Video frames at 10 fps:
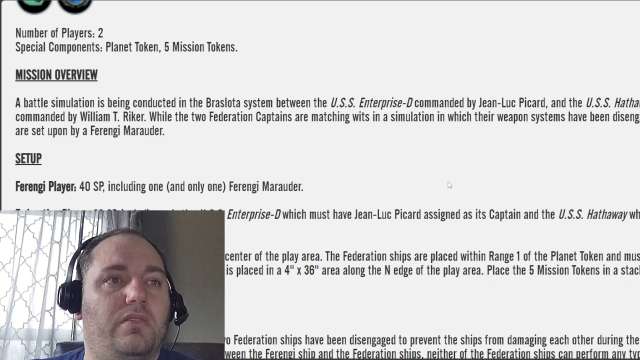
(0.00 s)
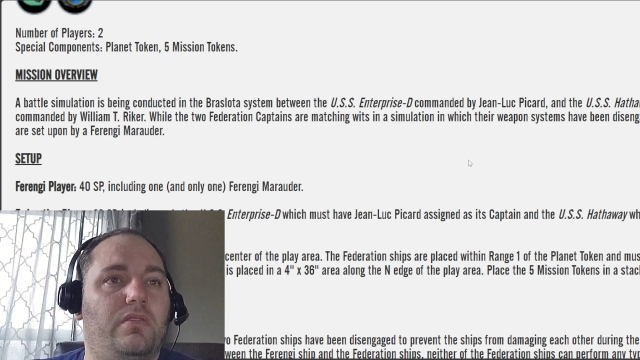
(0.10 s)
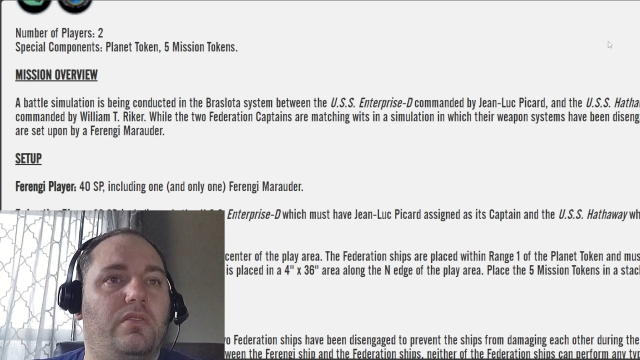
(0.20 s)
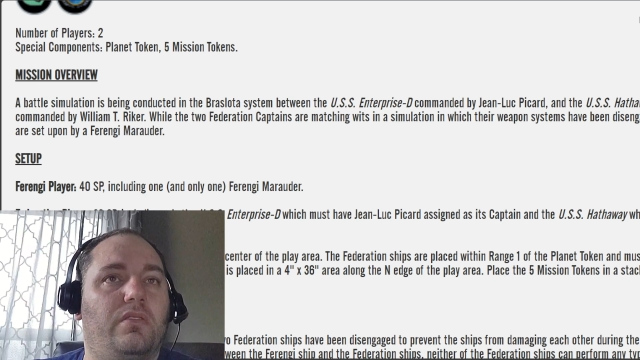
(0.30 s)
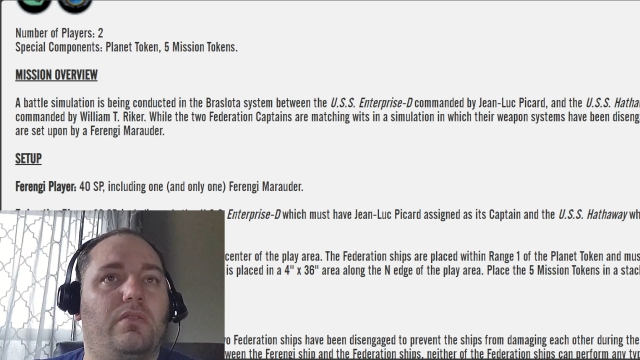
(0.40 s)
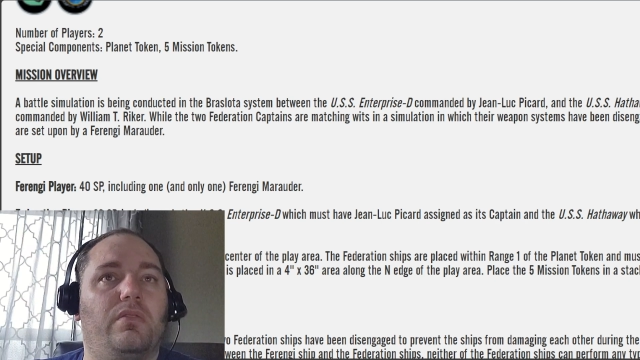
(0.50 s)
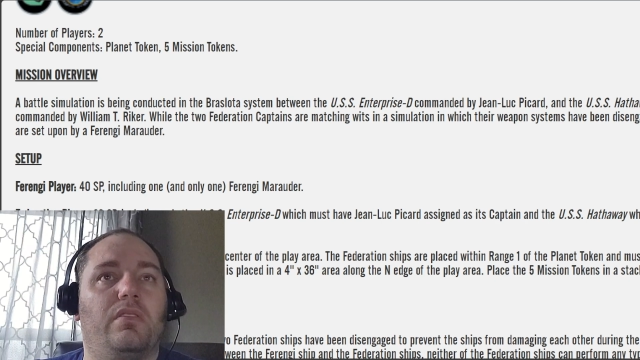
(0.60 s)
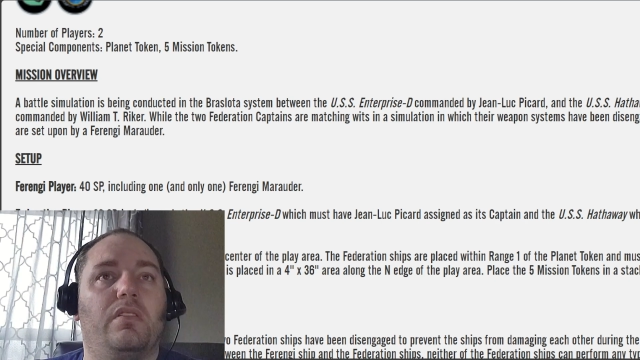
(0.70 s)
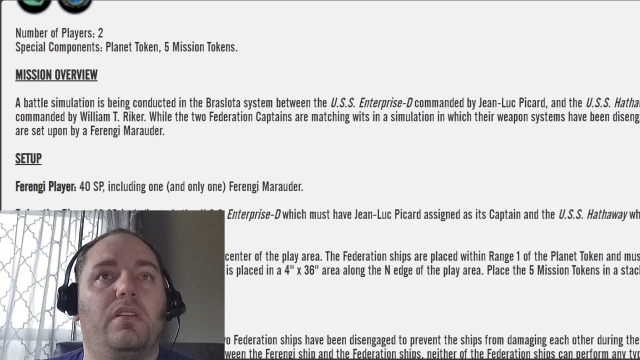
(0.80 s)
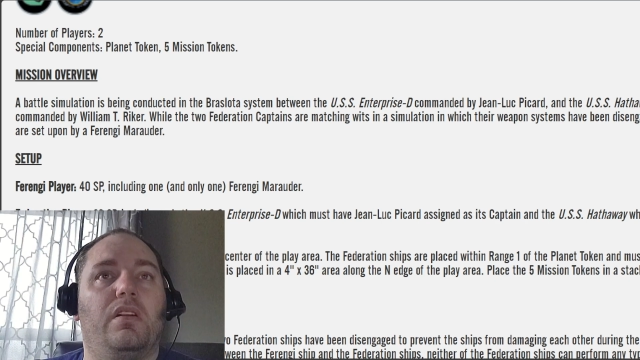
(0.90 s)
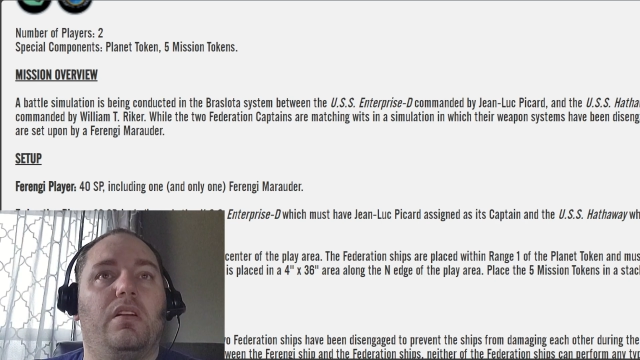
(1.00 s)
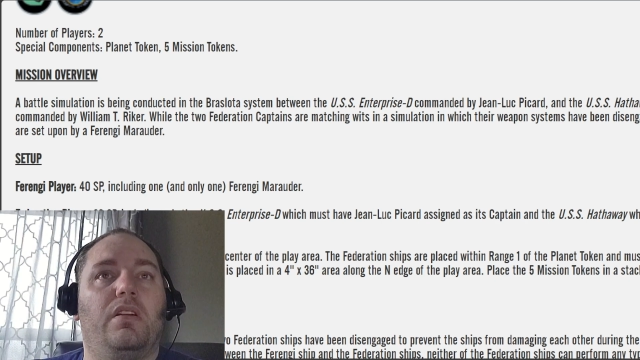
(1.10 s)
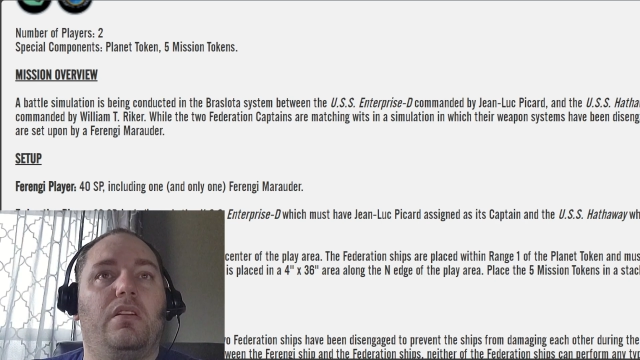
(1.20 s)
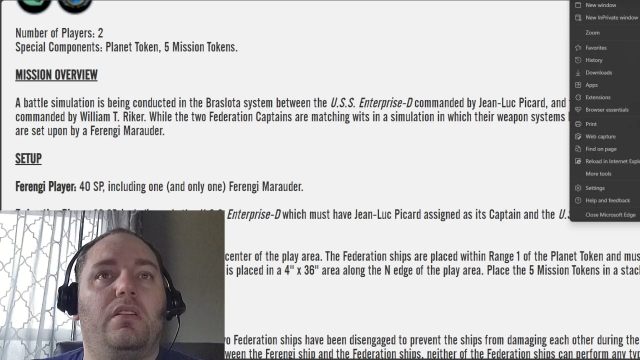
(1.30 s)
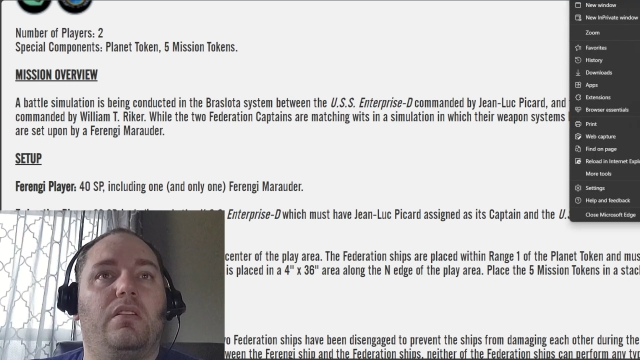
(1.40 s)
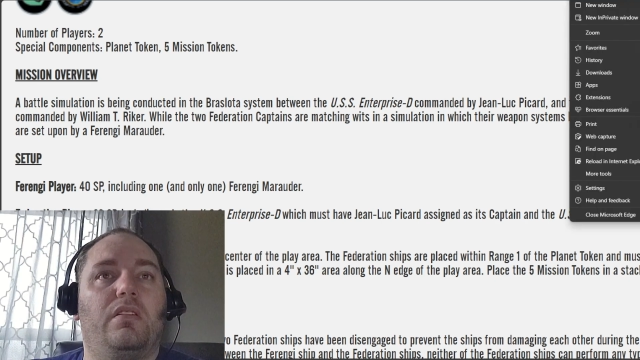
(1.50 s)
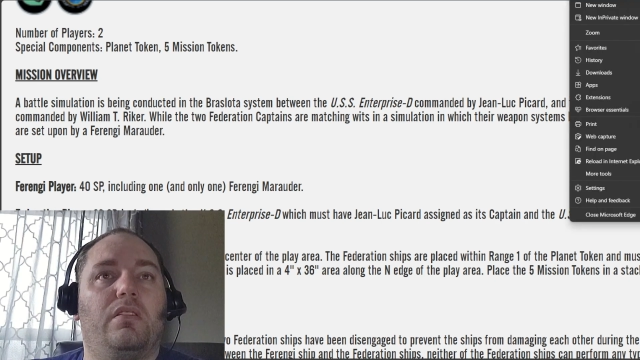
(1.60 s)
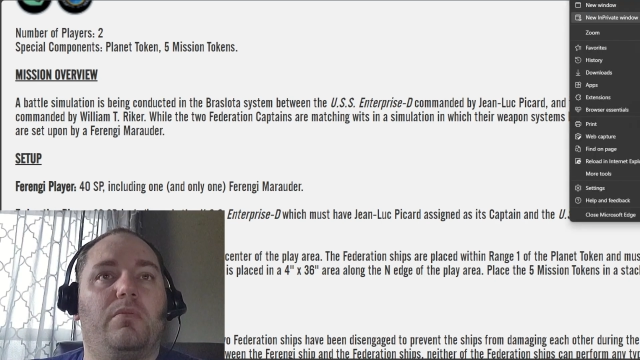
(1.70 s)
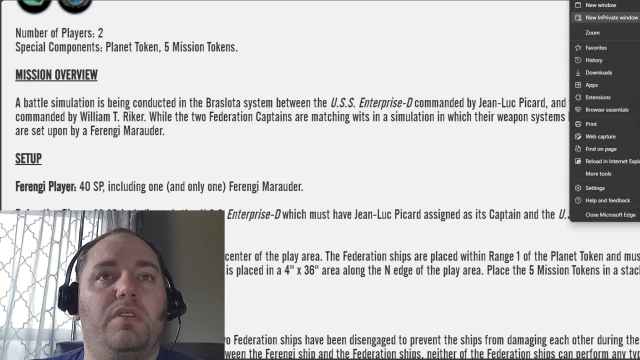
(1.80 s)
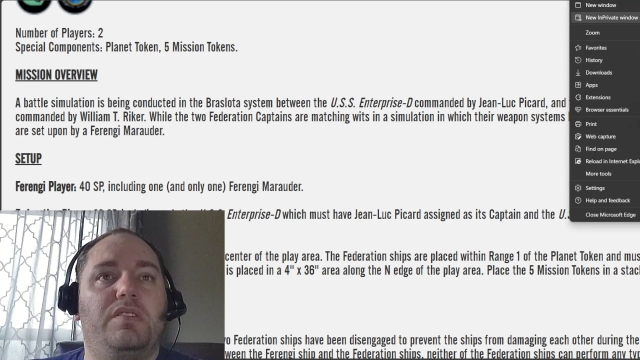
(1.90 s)
Oh,
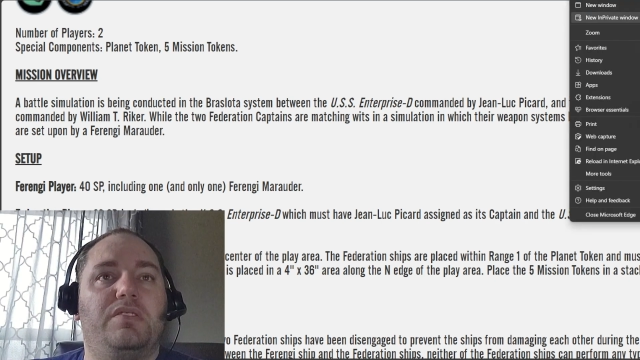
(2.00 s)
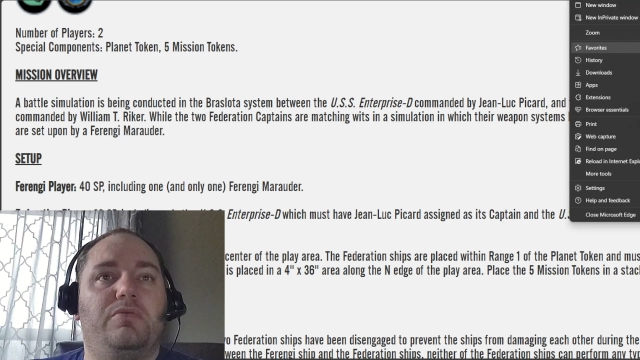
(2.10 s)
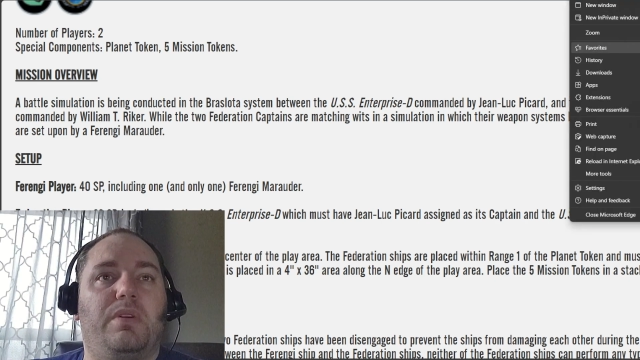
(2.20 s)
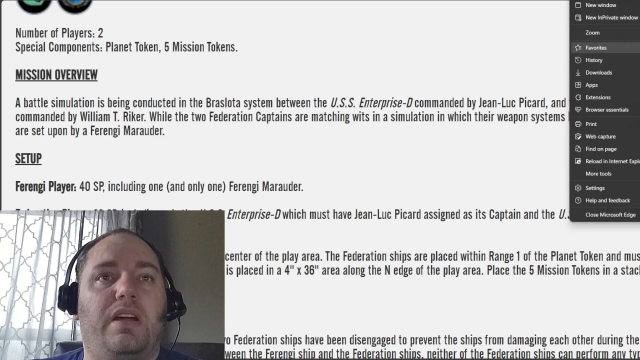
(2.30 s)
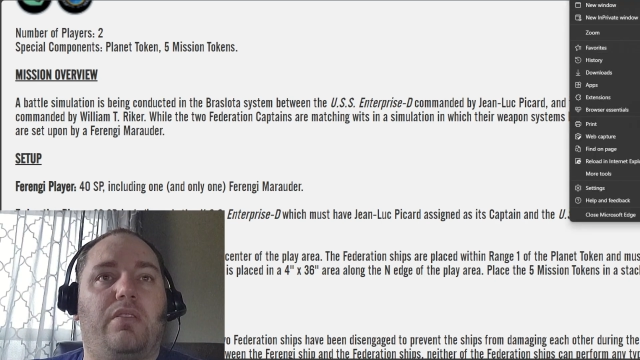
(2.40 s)
let me zoom out.